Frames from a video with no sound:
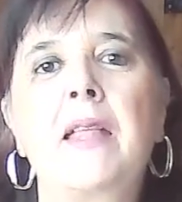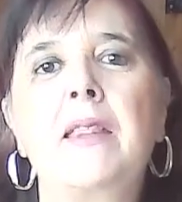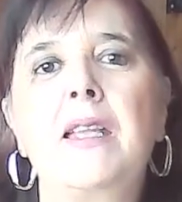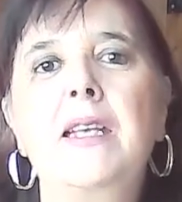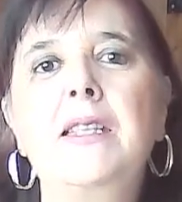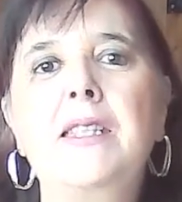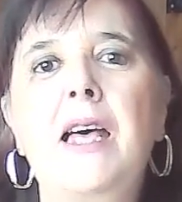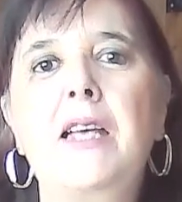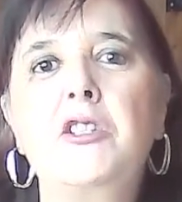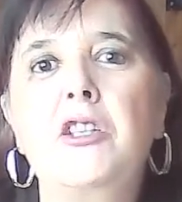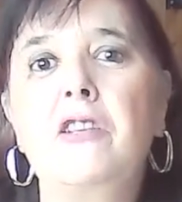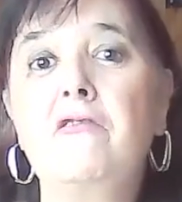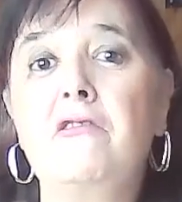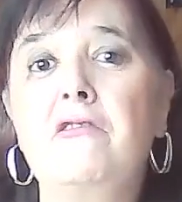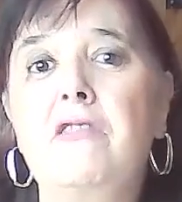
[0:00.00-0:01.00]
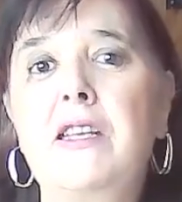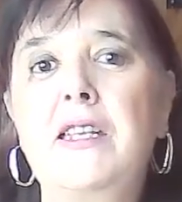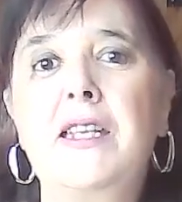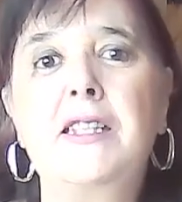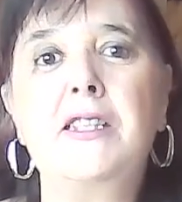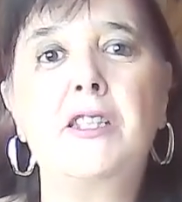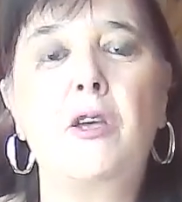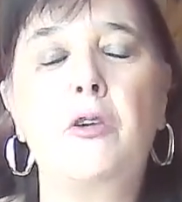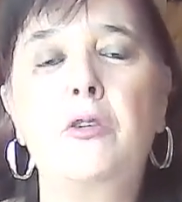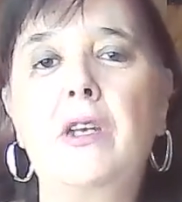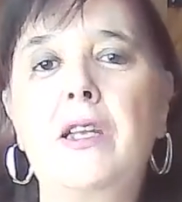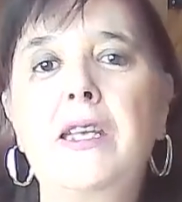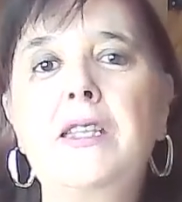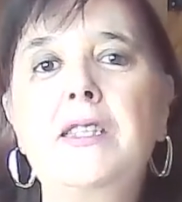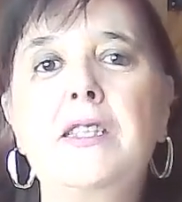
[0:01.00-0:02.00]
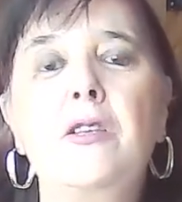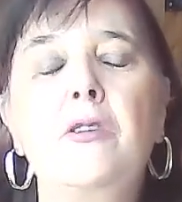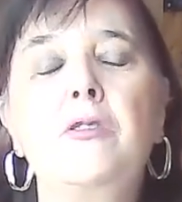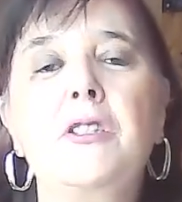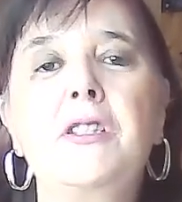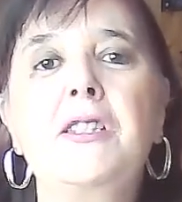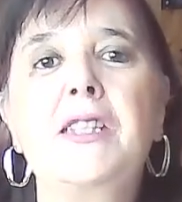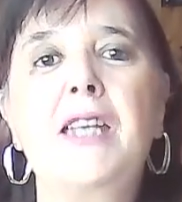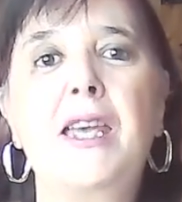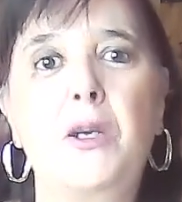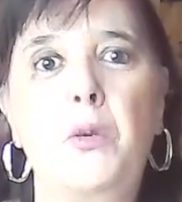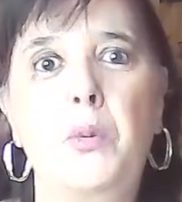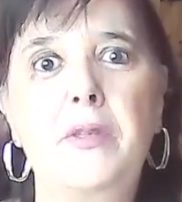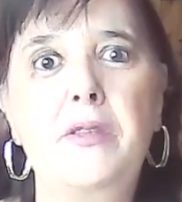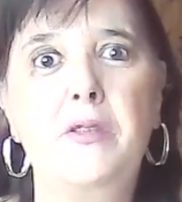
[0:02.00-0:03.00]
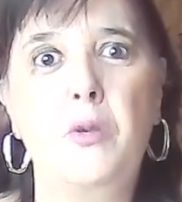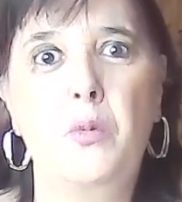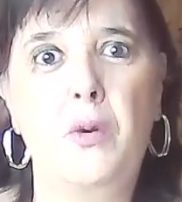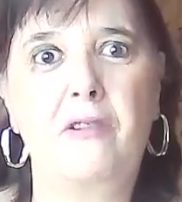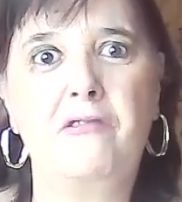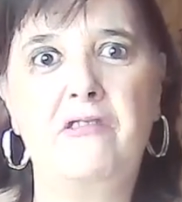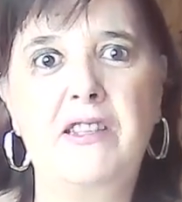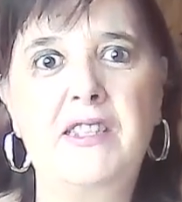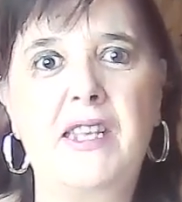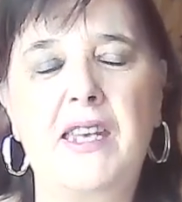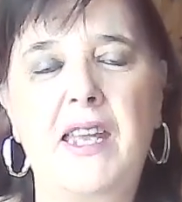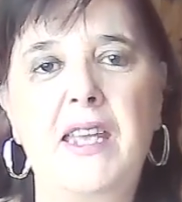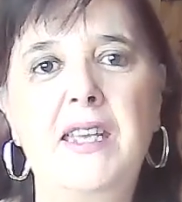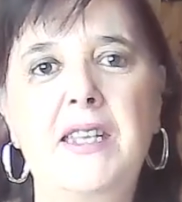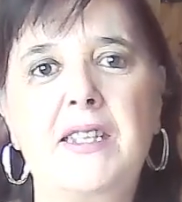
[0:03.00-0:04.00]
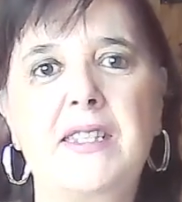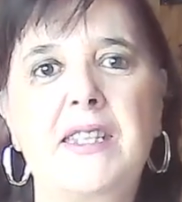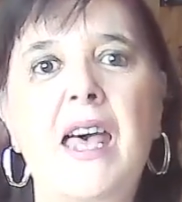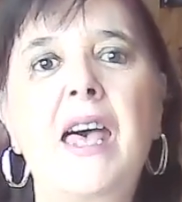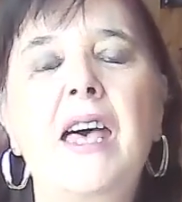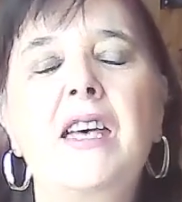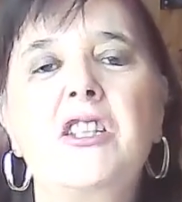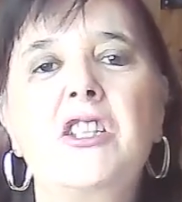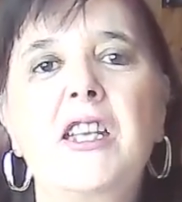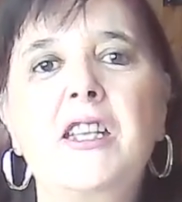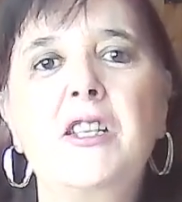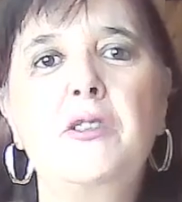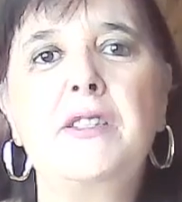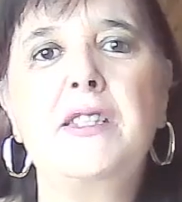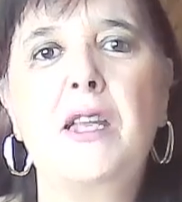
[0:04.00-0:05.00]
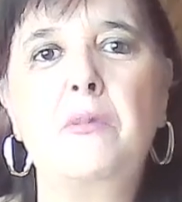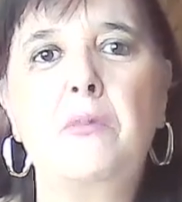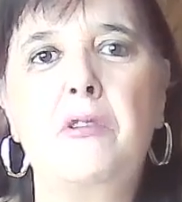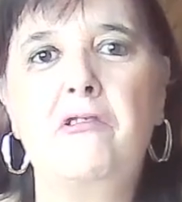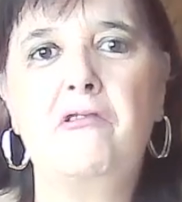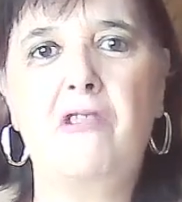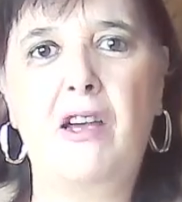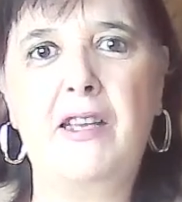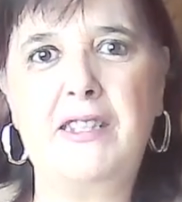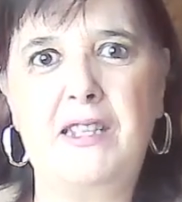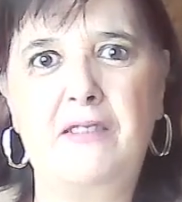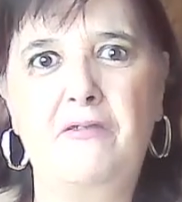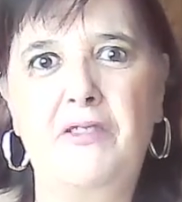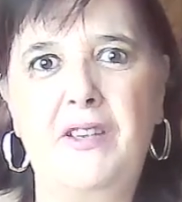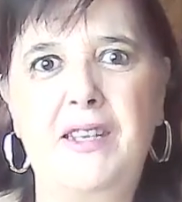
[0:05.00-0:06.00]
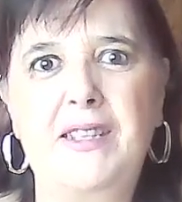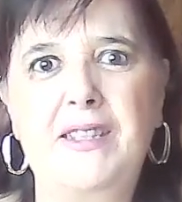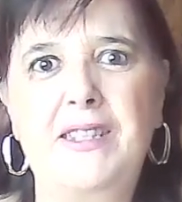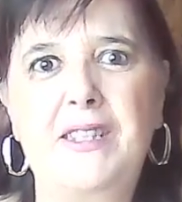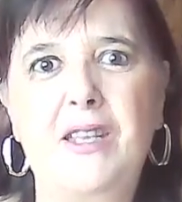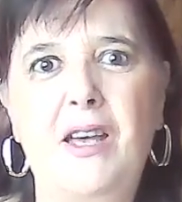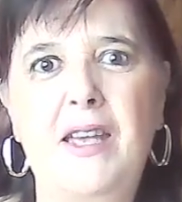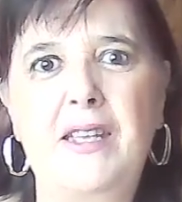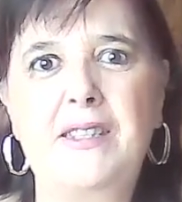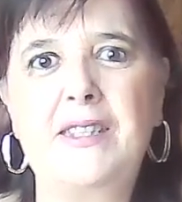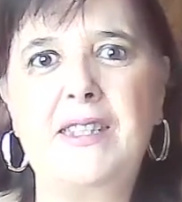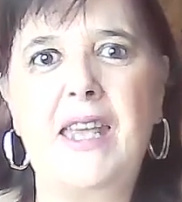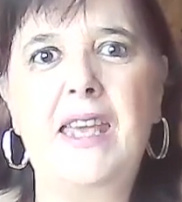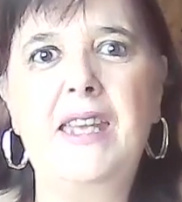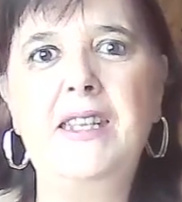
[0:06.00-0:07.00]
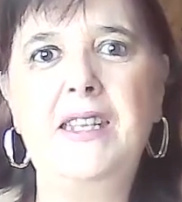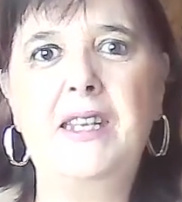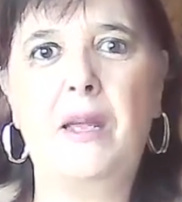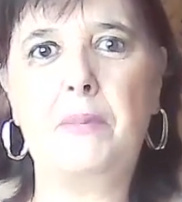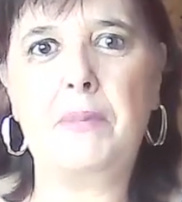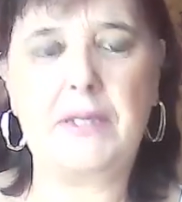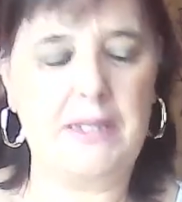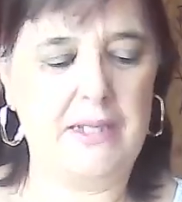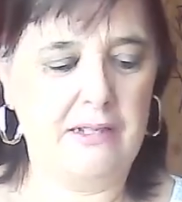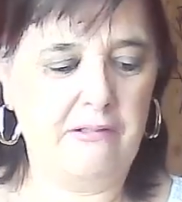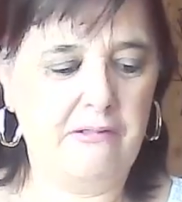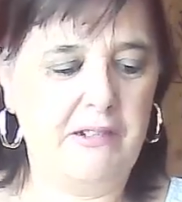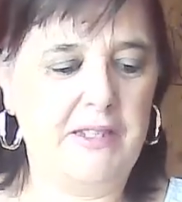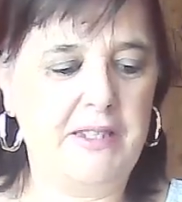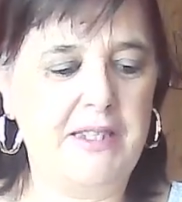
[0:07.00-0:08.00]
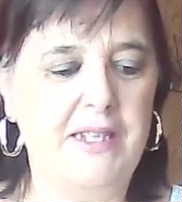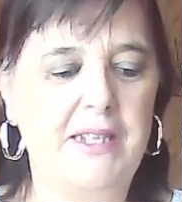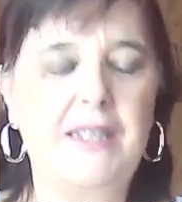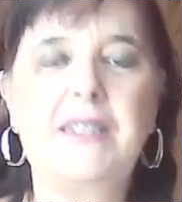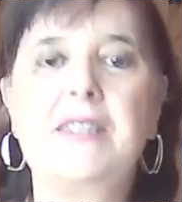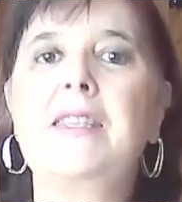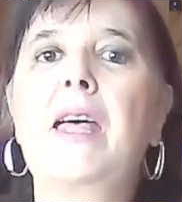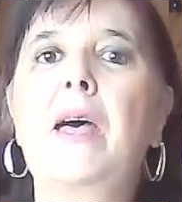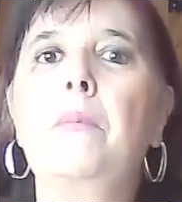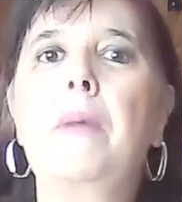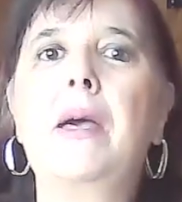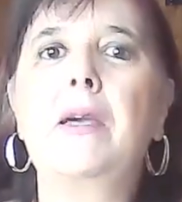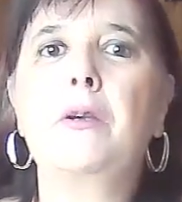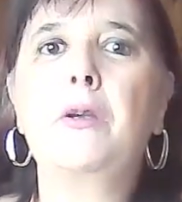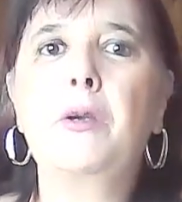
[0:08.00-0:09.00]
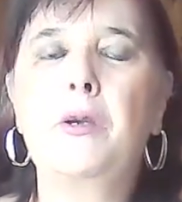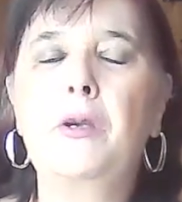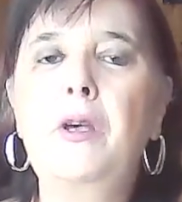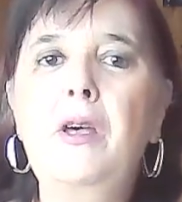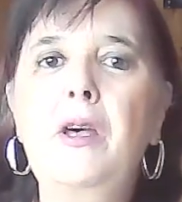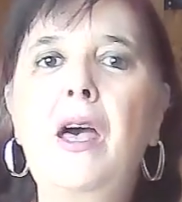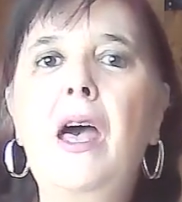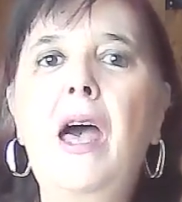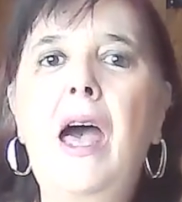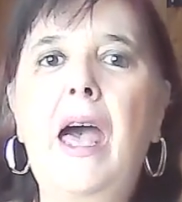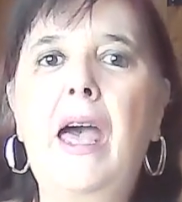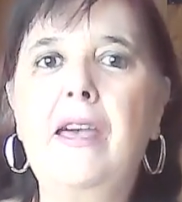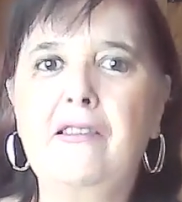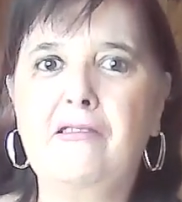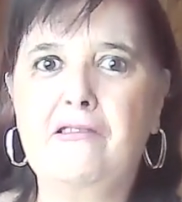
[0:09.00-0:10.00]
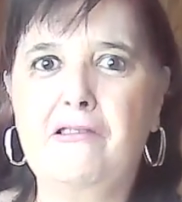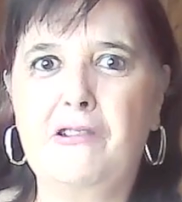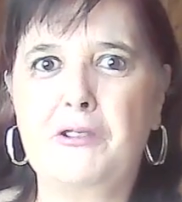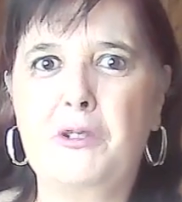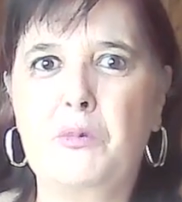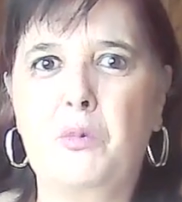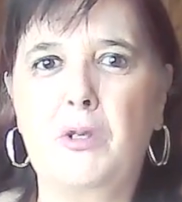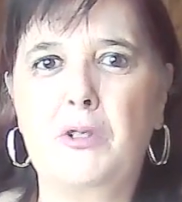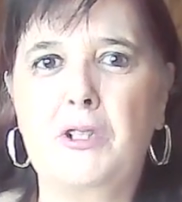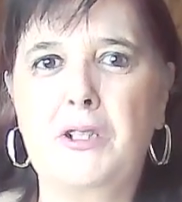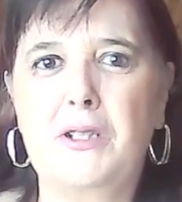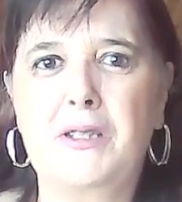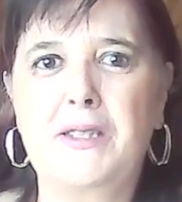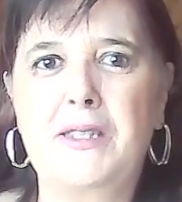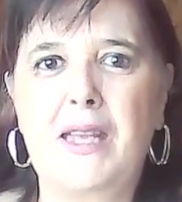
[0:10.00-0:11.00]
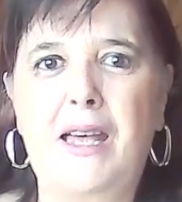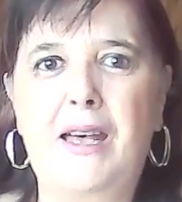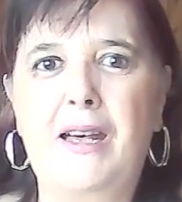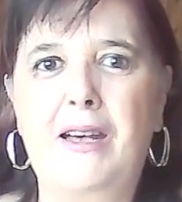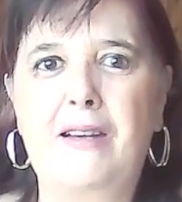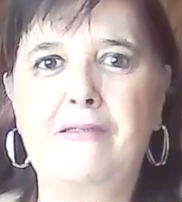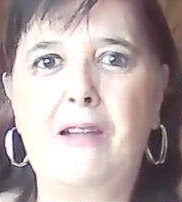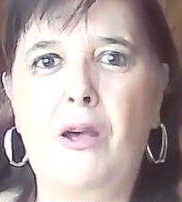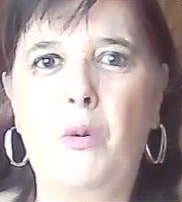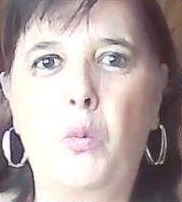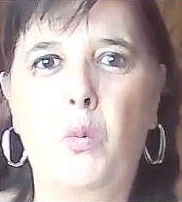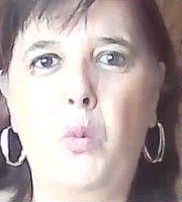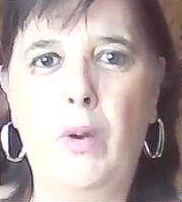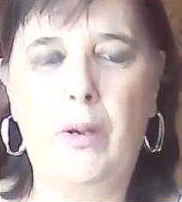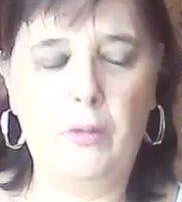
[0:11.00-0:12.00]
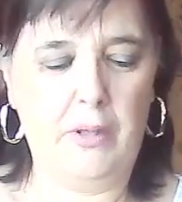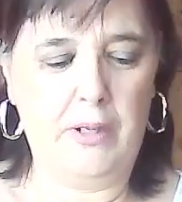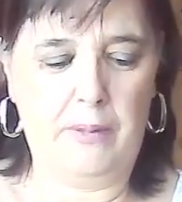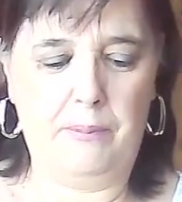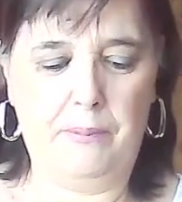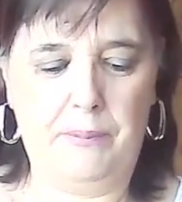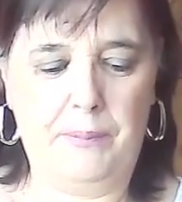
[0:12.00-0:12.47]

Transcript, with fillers: These are general readings only, so just take with you what resonates. Check your Sun, Moon, Rising, Venus signs, any number synchronicities that may occur, and cross watchers are welcome.